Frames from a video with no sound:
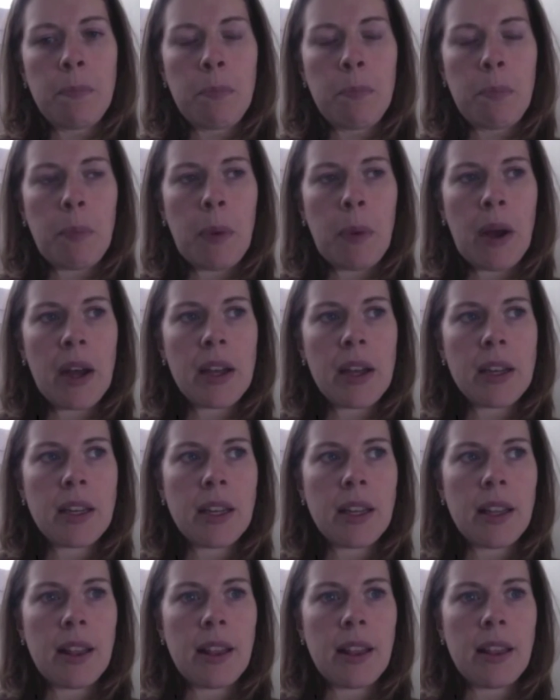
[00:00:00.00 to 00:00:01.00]
But
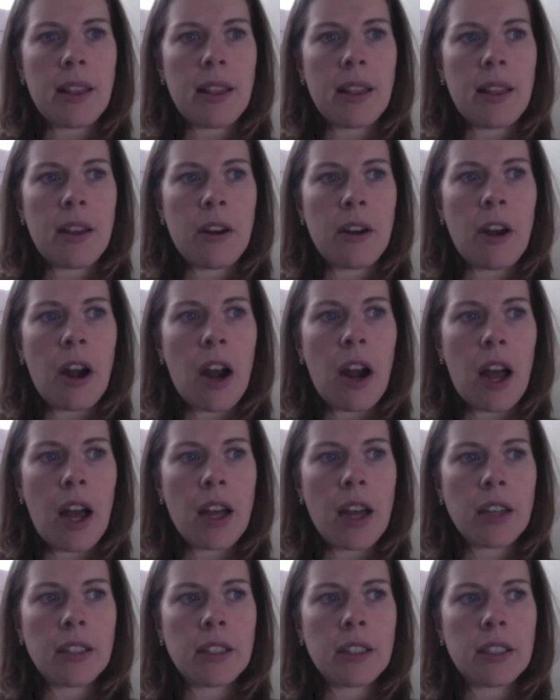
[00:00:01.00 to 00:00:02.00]
they're
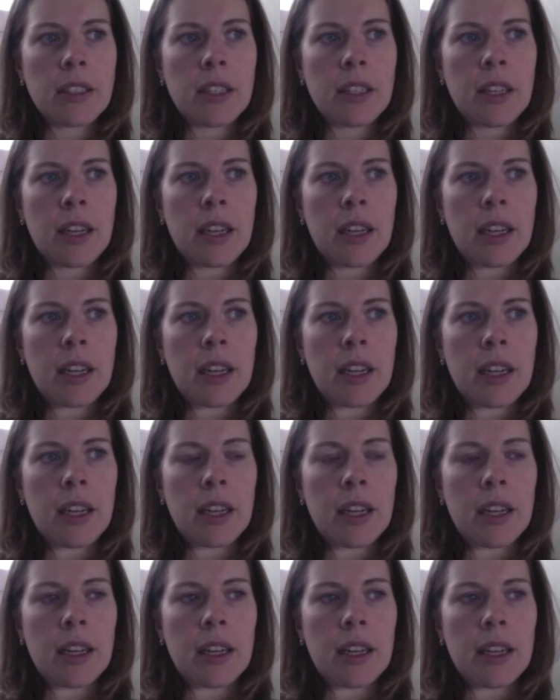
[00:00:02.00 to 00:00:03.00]
not,
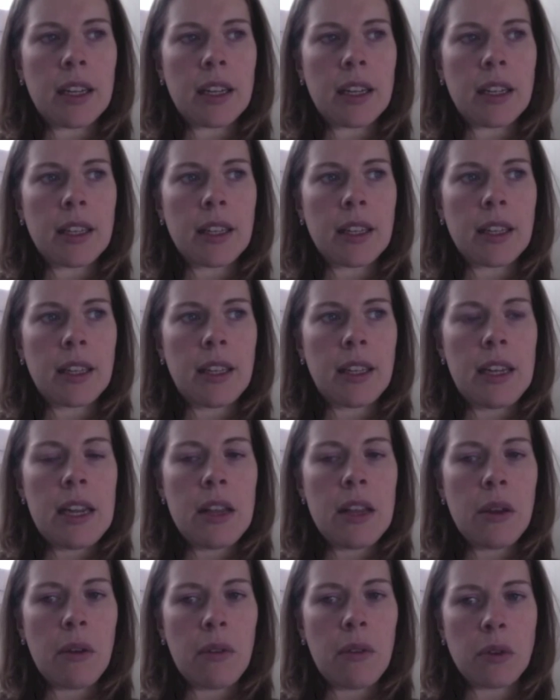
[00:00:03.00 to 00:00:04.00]

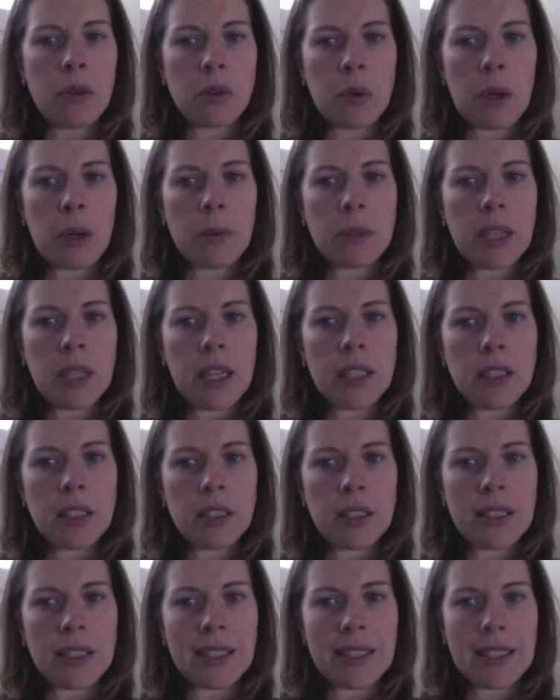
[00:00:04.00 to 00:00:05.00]
neither of those websites
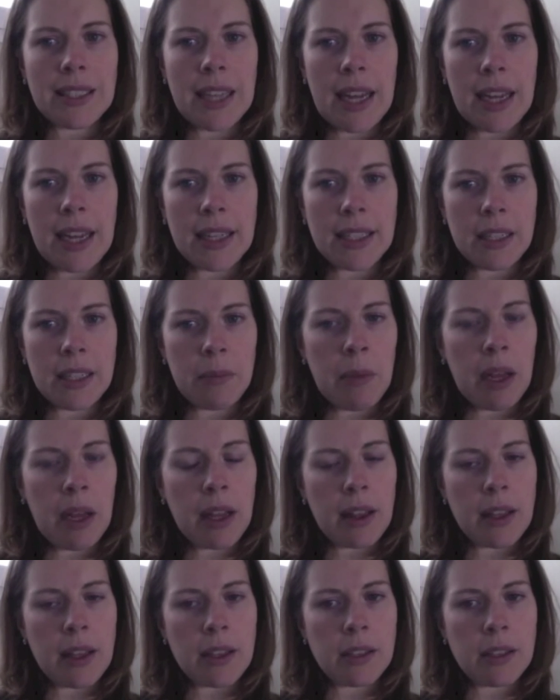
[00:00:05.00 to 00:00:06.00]
are designed to
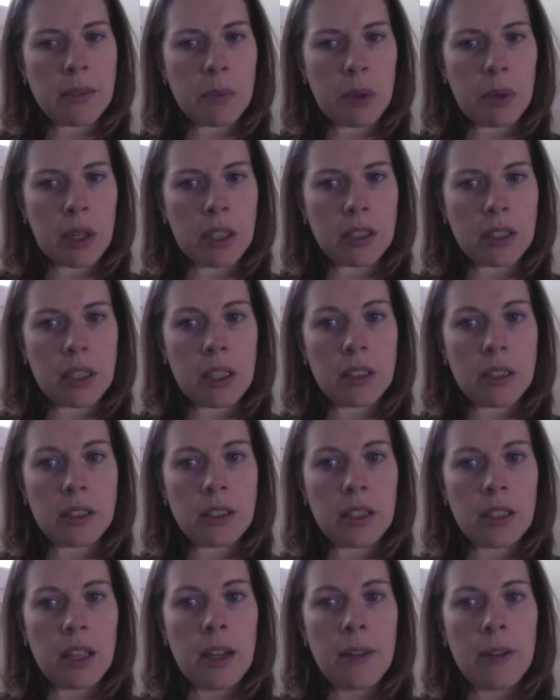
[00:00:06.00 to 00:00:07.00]
make this
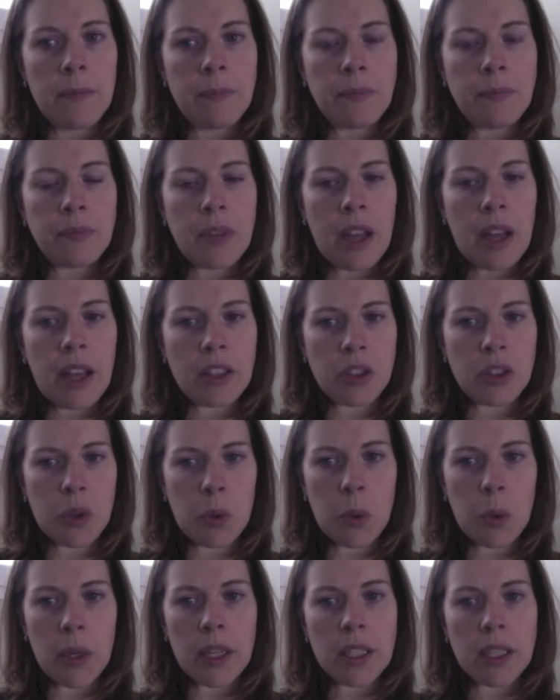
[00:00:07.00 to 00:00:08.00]
process as
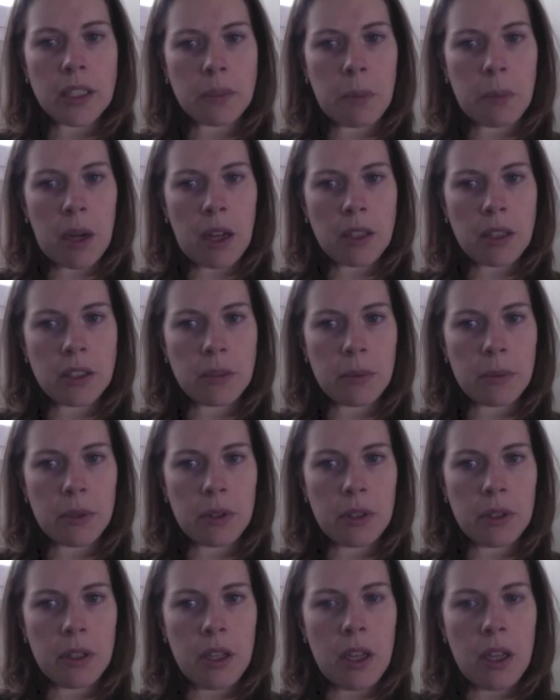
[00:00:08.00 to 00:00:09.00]
quick as
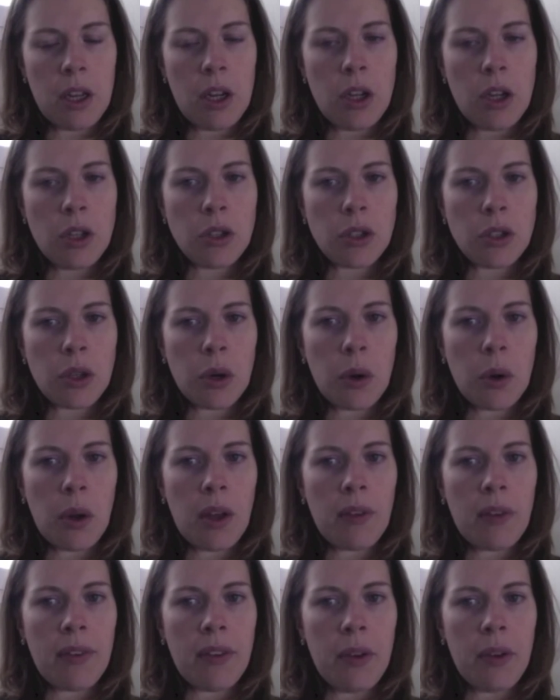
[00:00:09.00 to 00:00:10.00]
possible. So
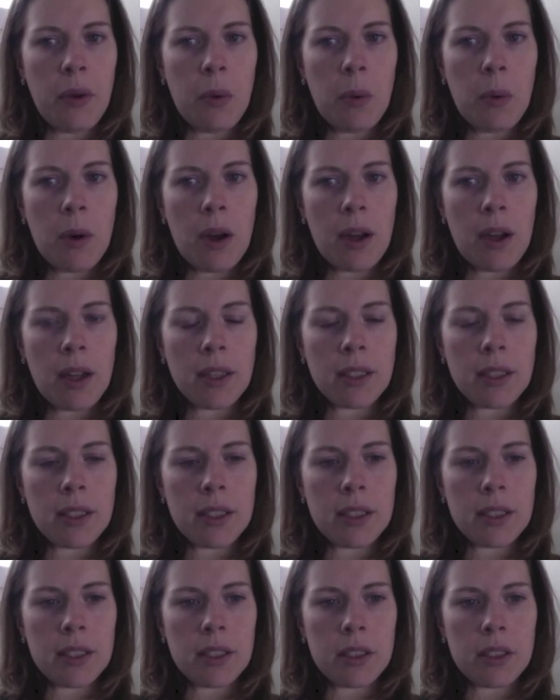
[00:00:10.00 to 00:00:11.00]
if you
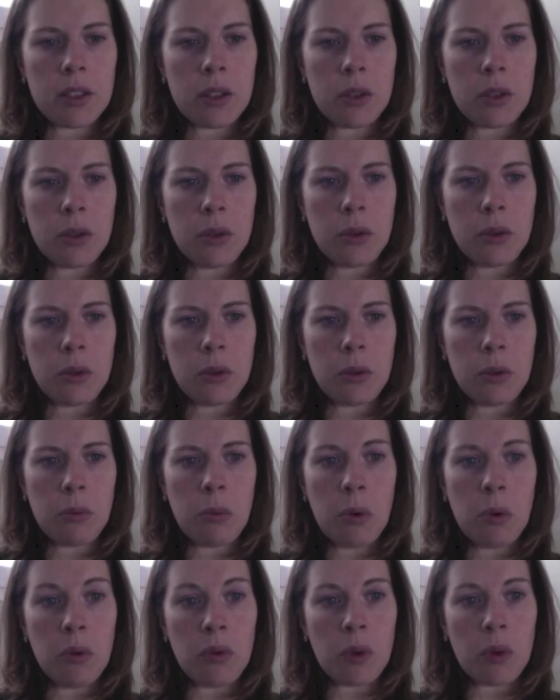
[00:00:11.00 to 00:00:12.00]
want to
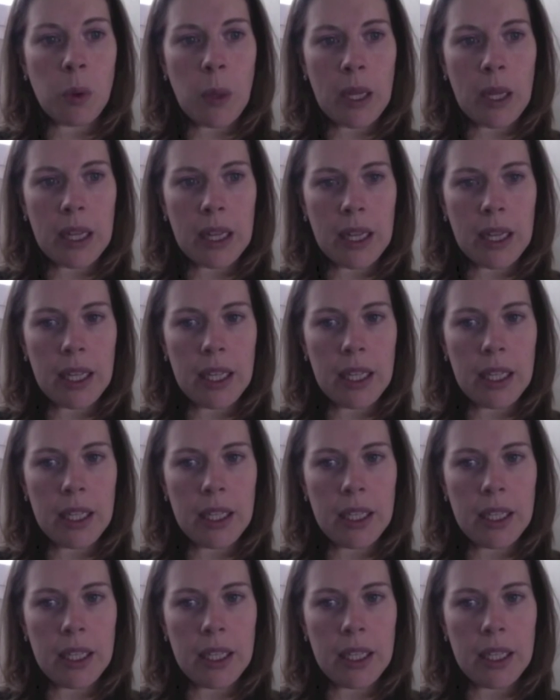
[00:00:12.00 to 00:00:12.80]
move quickly